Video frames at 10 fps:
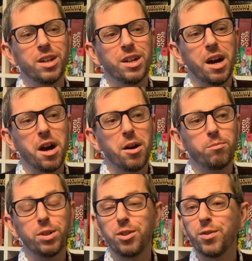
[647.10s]

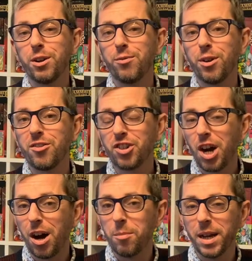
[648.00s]
But it's very, very
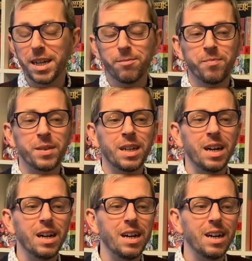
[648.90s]
charming.
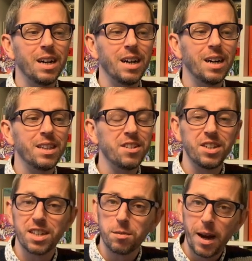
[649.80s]
There's
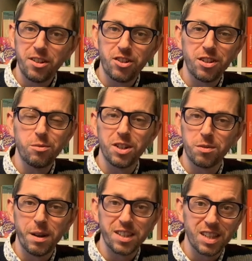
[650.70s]
an expansion
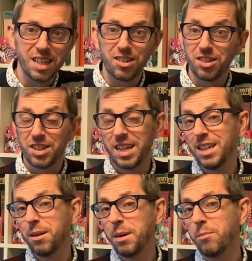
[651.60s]
which makes things just that
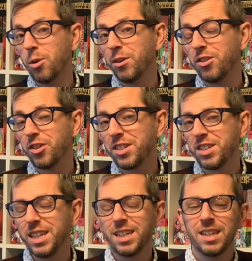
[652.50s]
little bit more
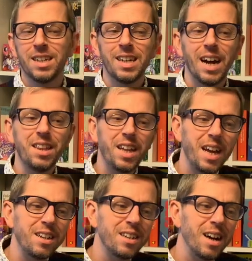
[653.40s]
interesting. And
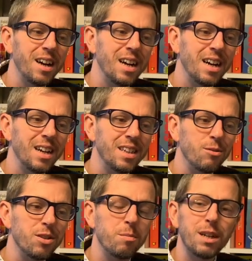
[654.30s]
then there
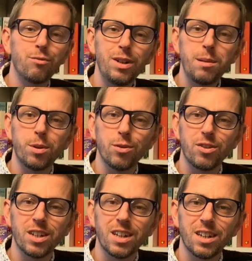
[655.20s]
was a big
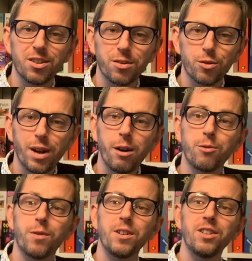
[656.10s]
reboot, a sort of
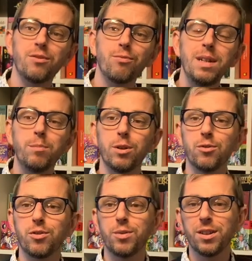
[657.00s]
crowd-funded
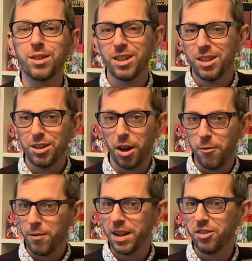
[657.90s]
reboot with,
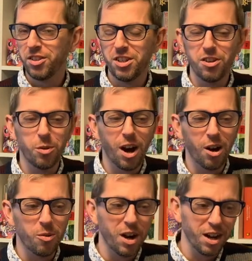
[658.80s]
fancy new
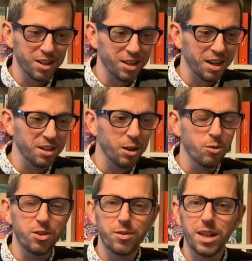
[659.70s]
artwork and
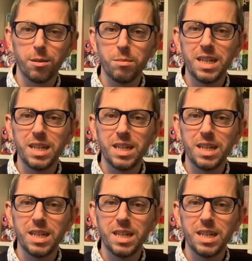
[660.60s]
loads of little mini